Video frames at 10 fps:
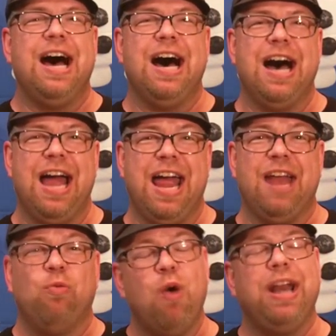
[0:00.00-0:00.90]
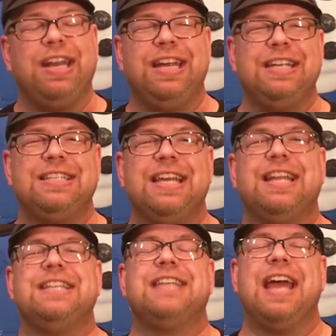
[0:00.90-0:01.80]
And what it
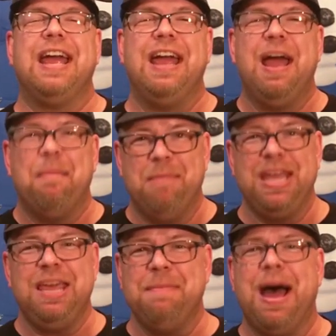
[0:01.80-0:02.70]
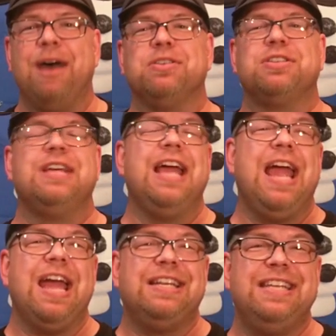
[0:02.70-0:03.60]
is a Mickey Mouse
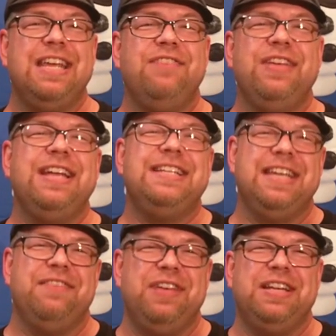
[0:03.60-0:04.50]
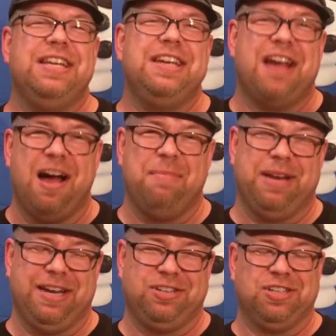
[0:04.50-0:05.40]
TV-DVD
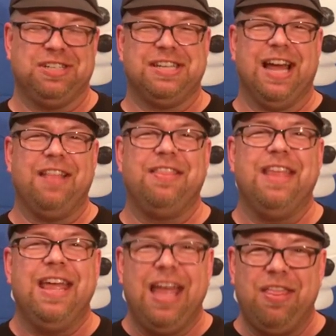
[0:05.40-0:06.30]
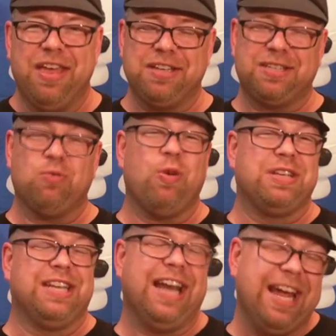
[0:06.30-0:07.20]
combination set. This
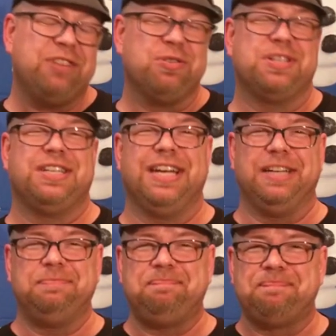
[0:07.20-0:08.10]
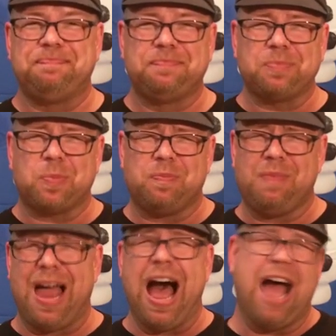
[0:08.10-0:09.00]
was an interesting
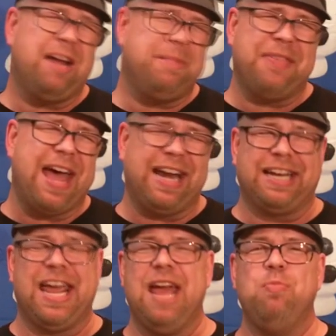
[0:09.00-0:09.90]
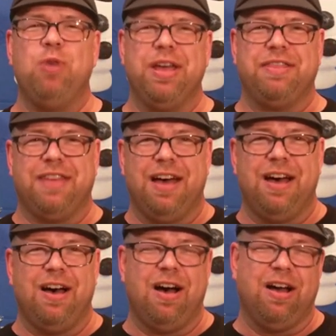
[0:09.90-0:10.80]
item in that it came with,
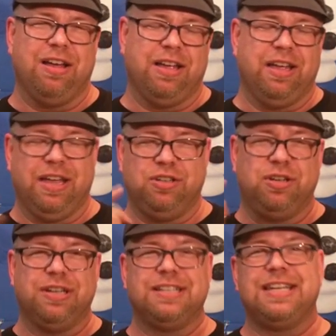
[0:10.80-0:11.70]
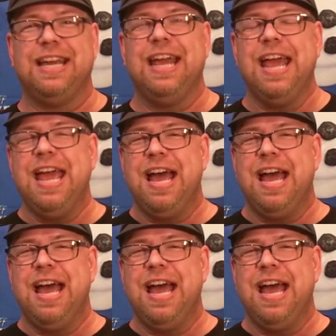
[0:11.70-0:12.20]
as you can see,